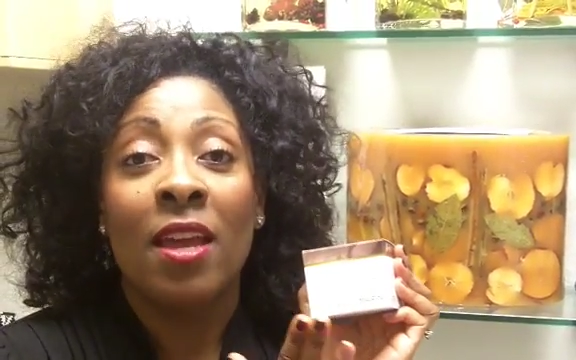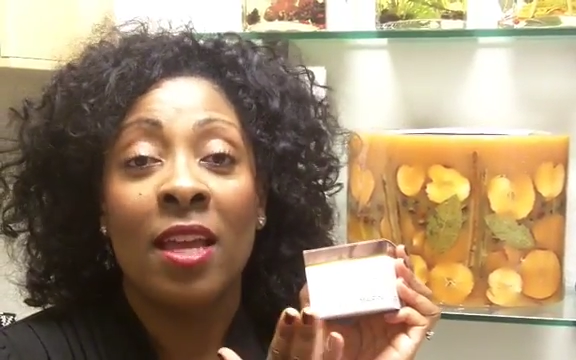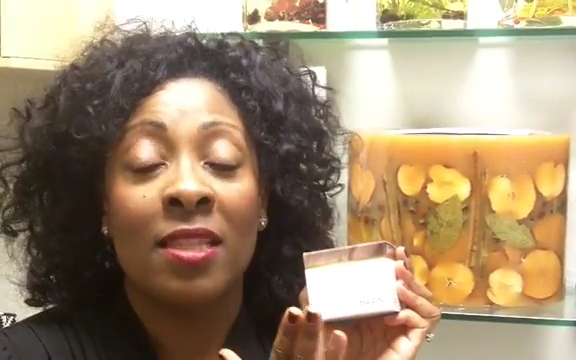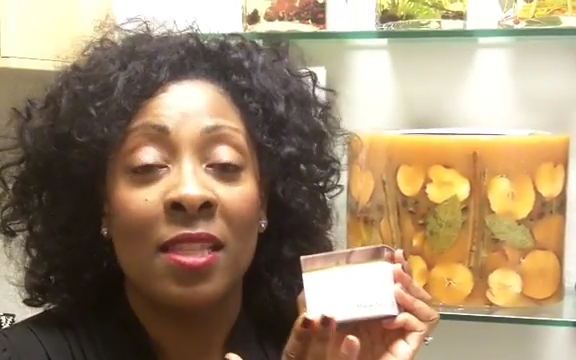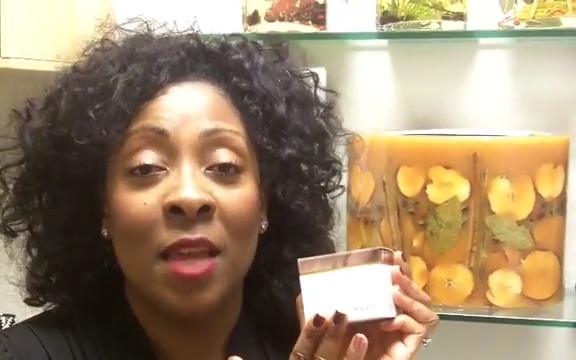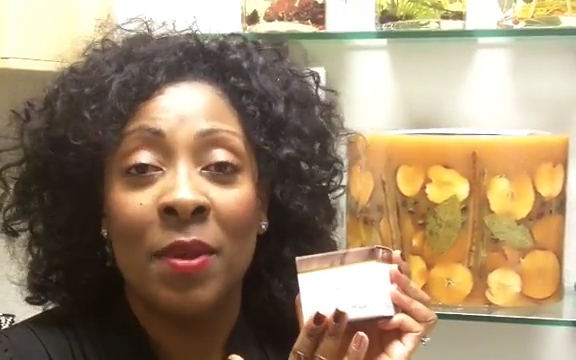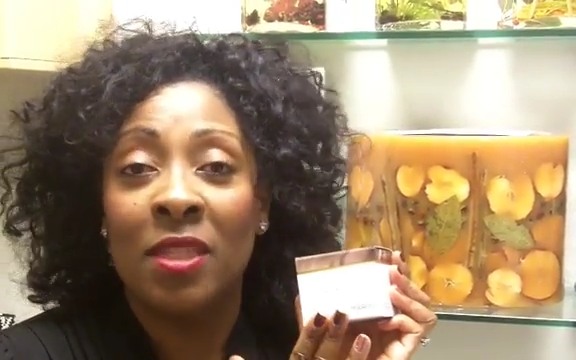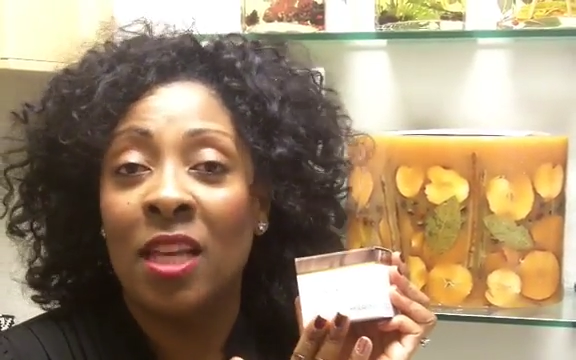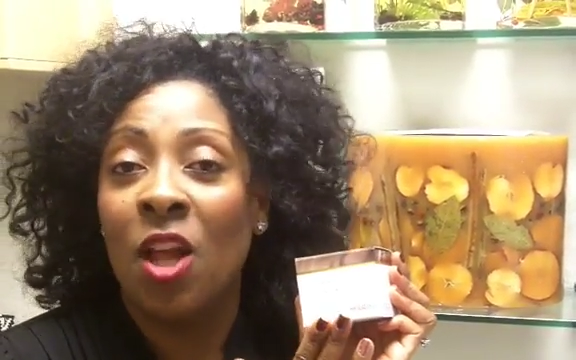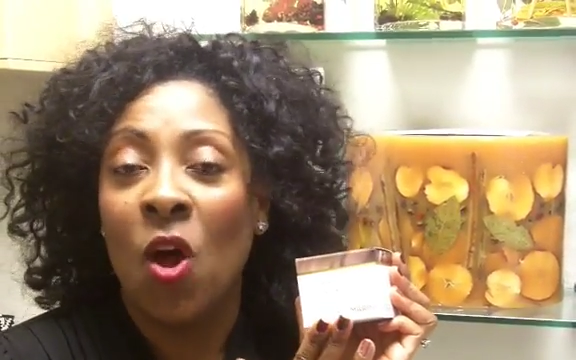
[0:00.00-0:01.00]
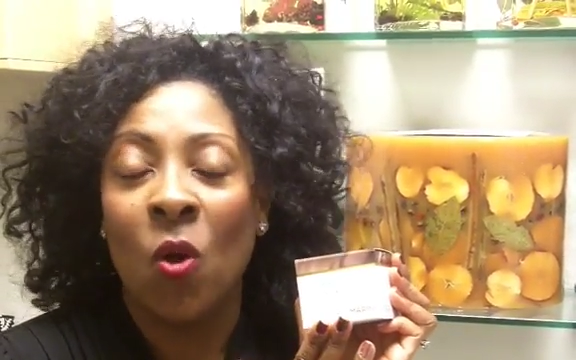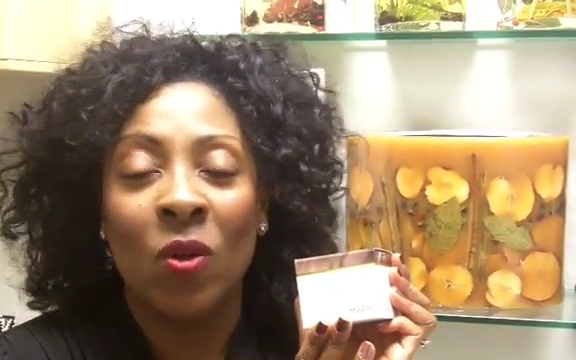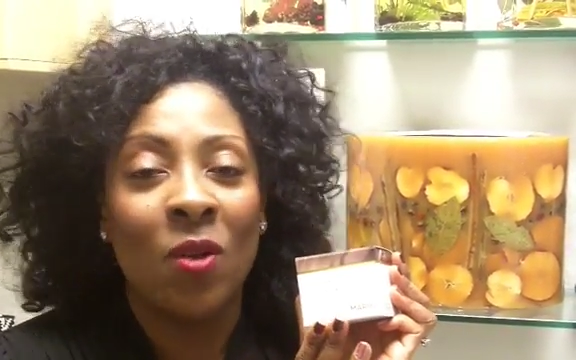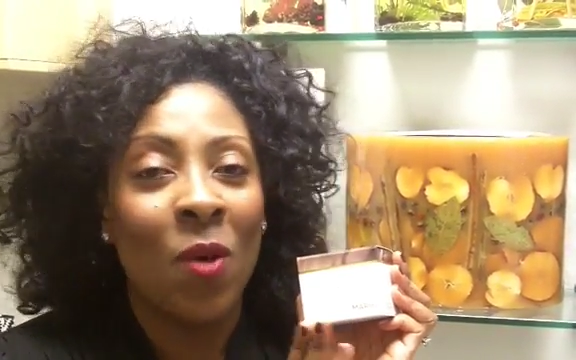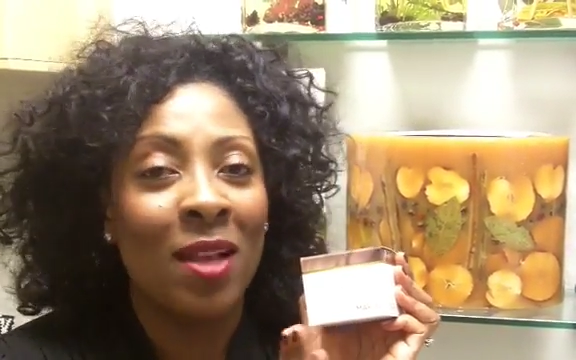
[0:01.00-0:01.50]
It's limited
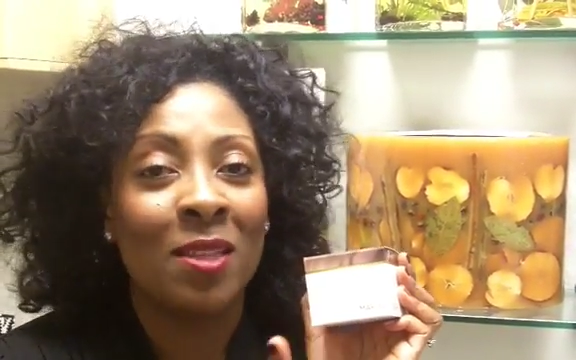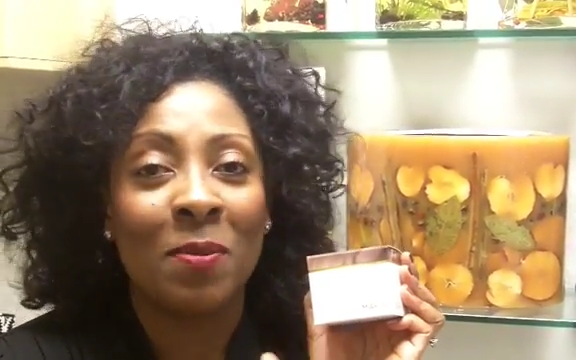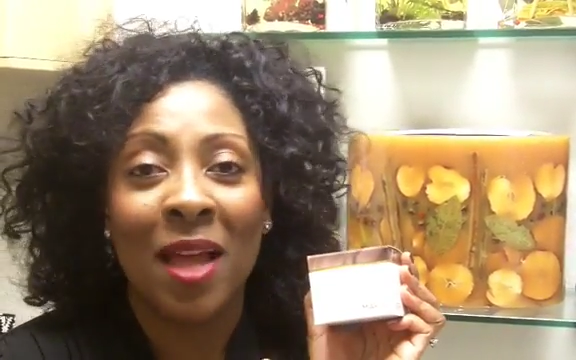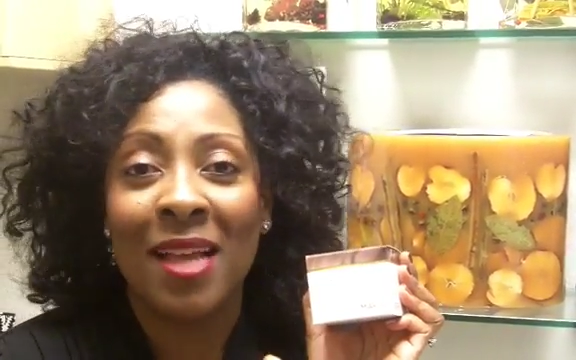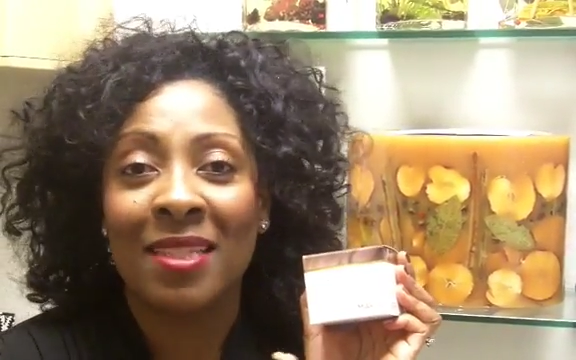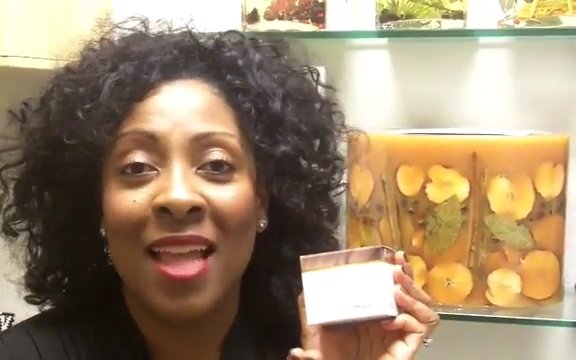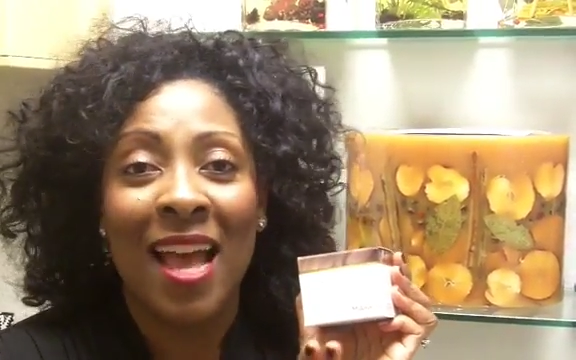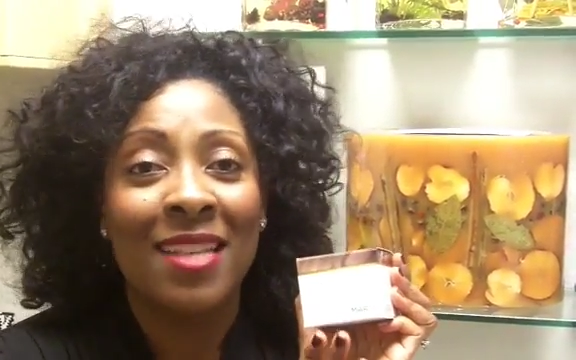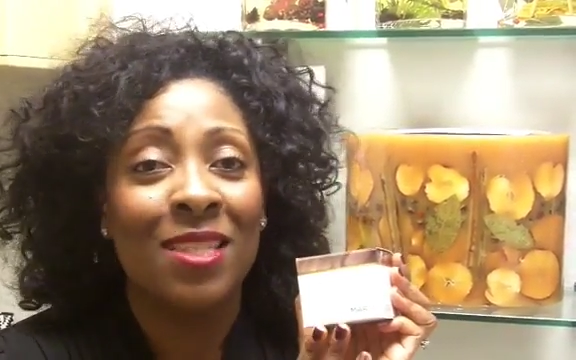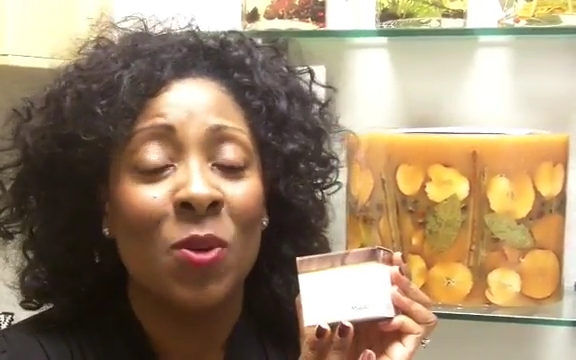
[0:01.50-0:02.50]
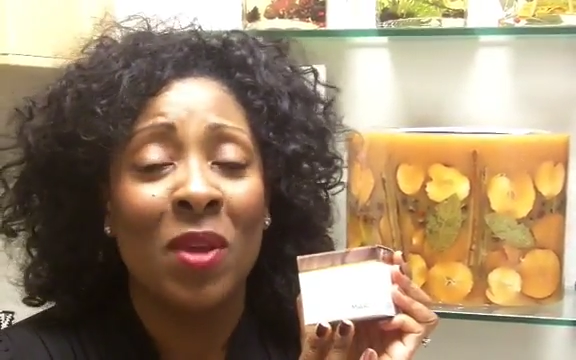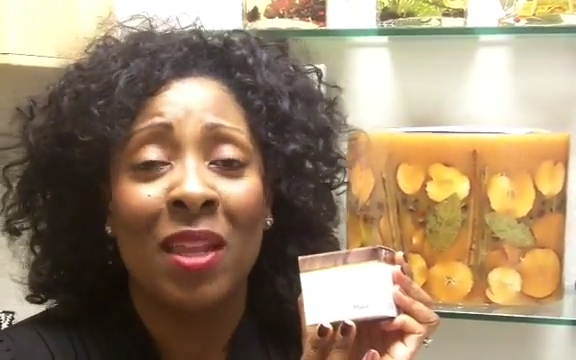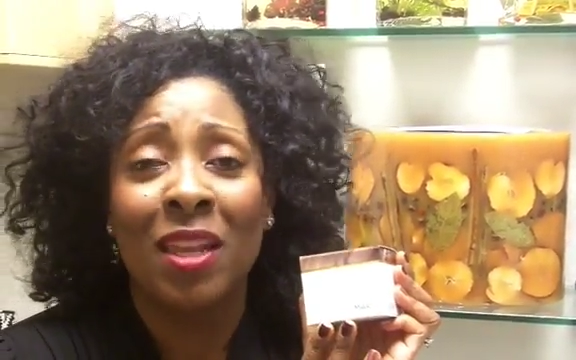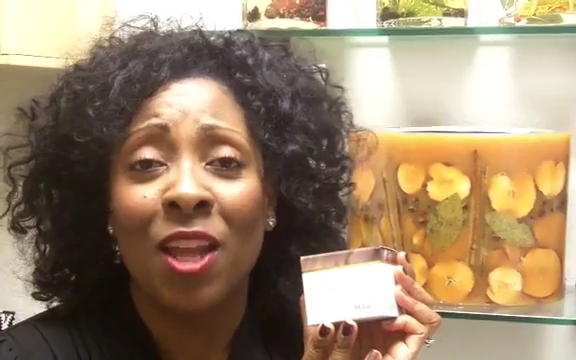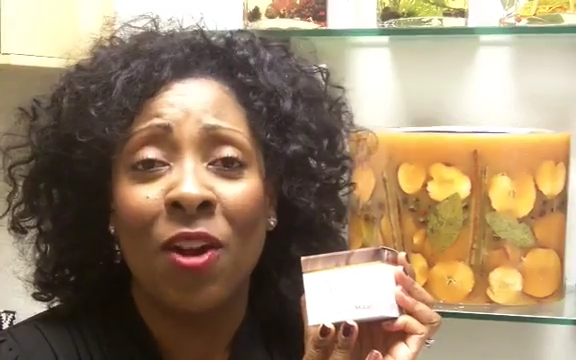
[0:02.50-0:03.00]
only while supplies last. So
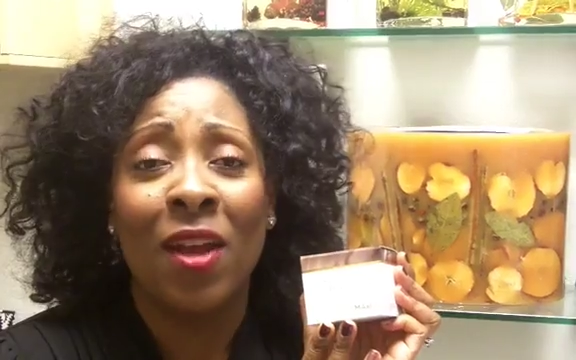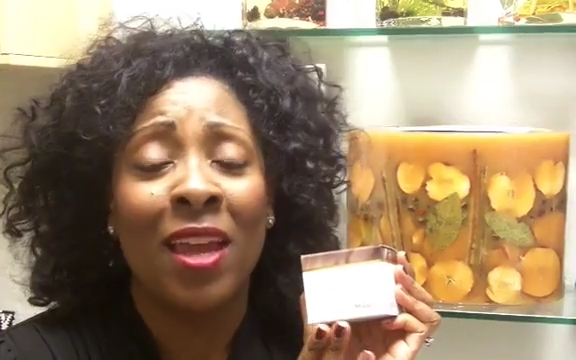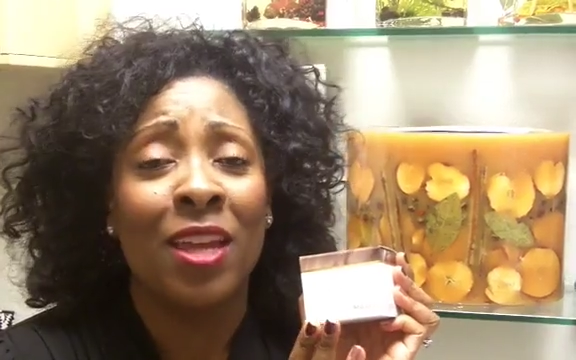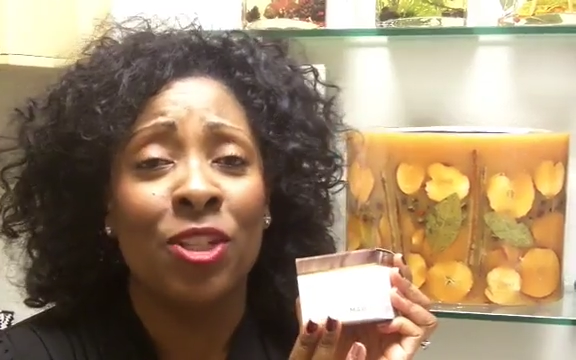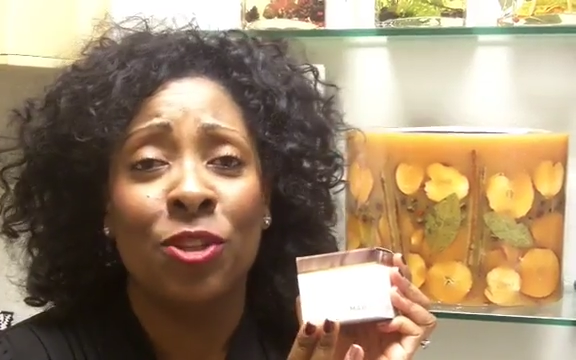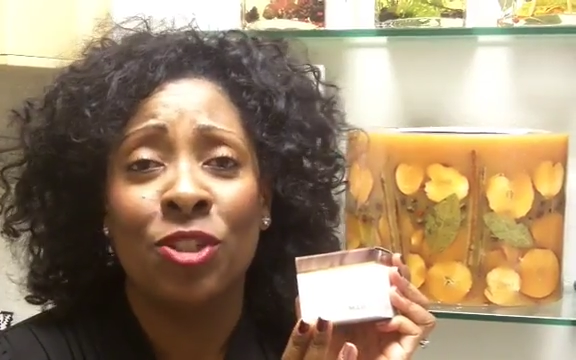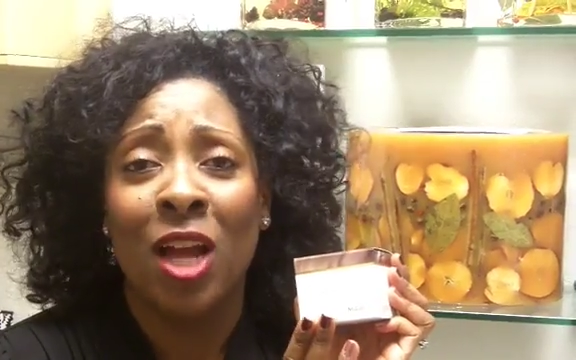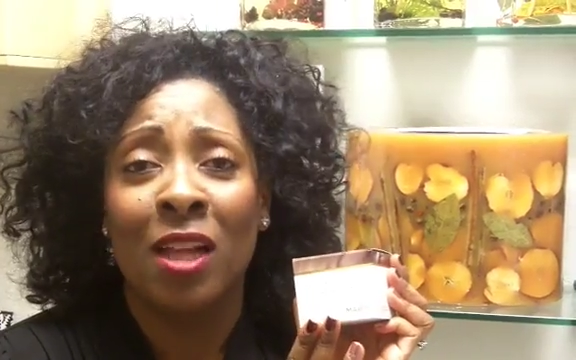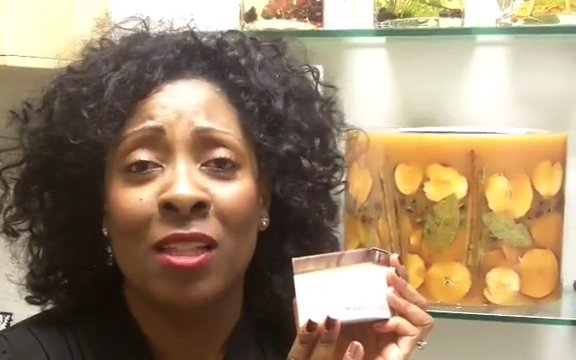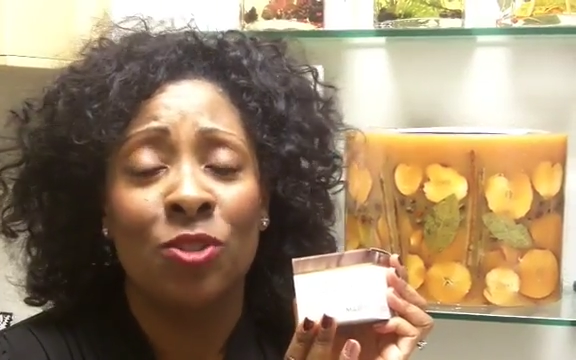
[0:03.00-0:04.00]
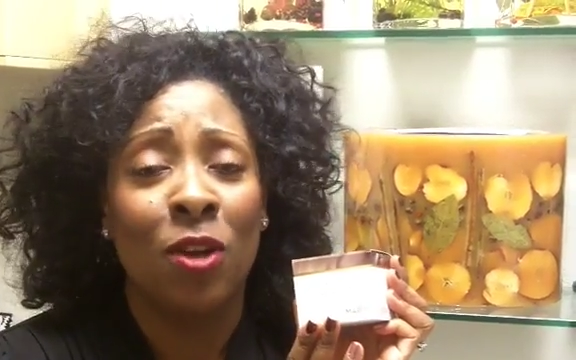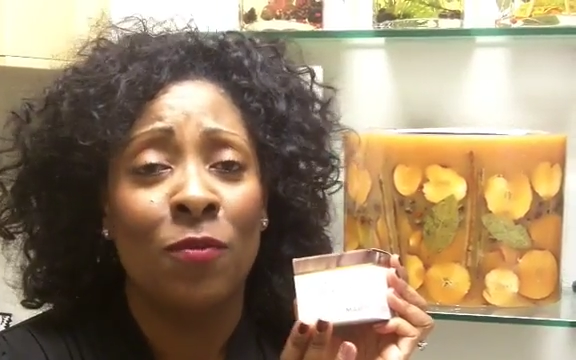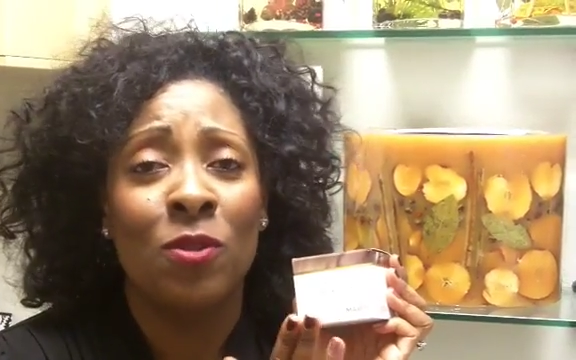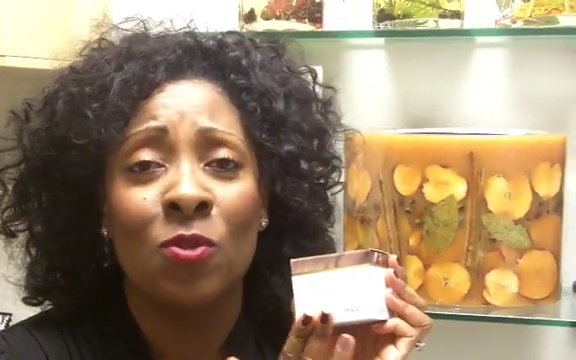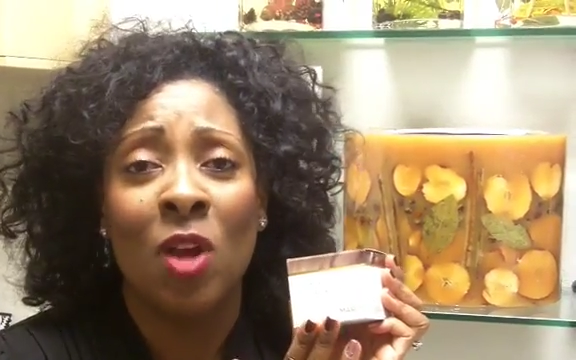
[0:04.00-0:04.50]
get in here and get your chocolate
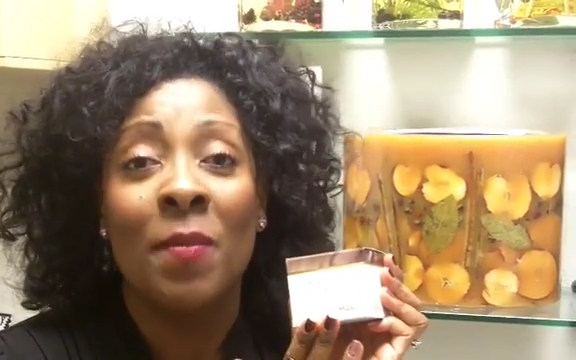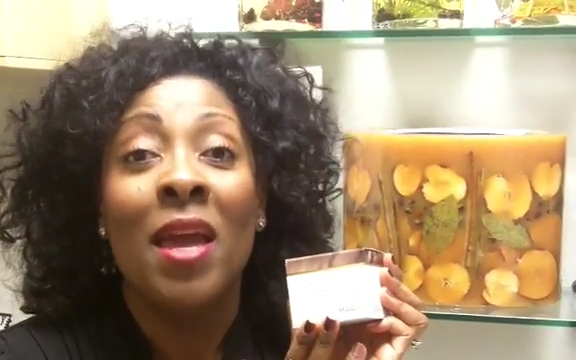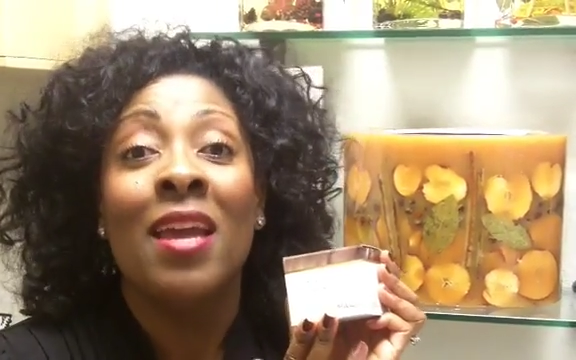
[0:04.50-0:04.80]
truffle scrub.